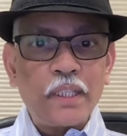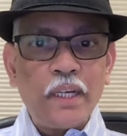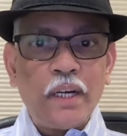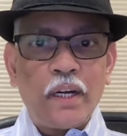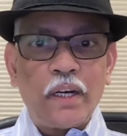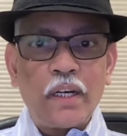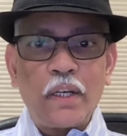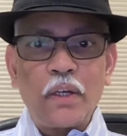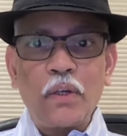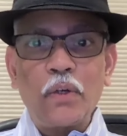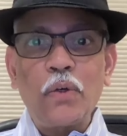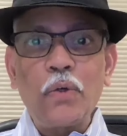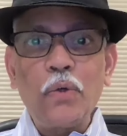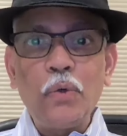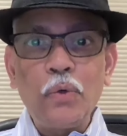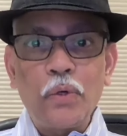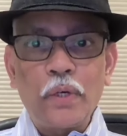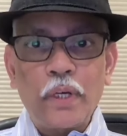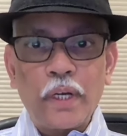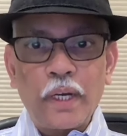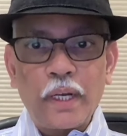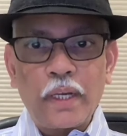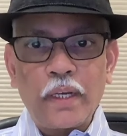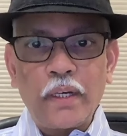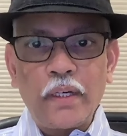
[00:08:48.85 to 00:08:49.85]
got a
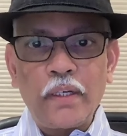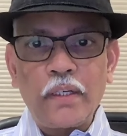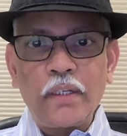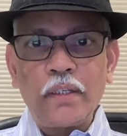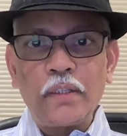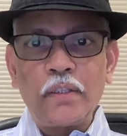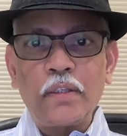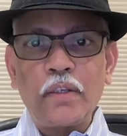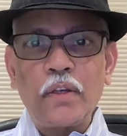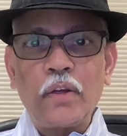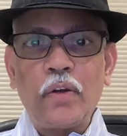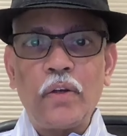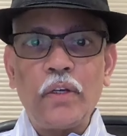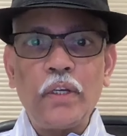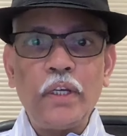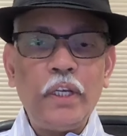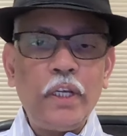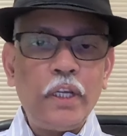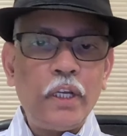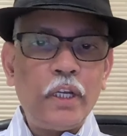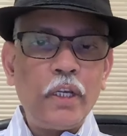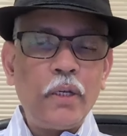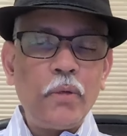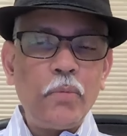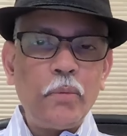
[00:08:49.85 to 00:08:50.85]
good record on
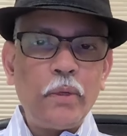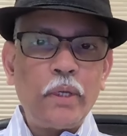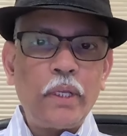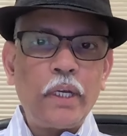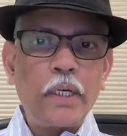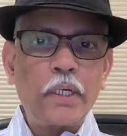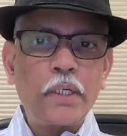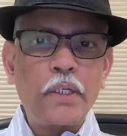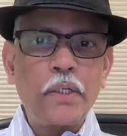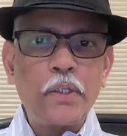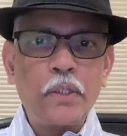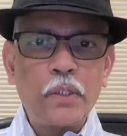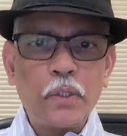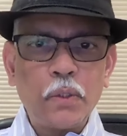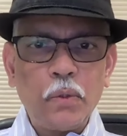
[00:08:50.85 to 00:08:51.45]
illegal immigration.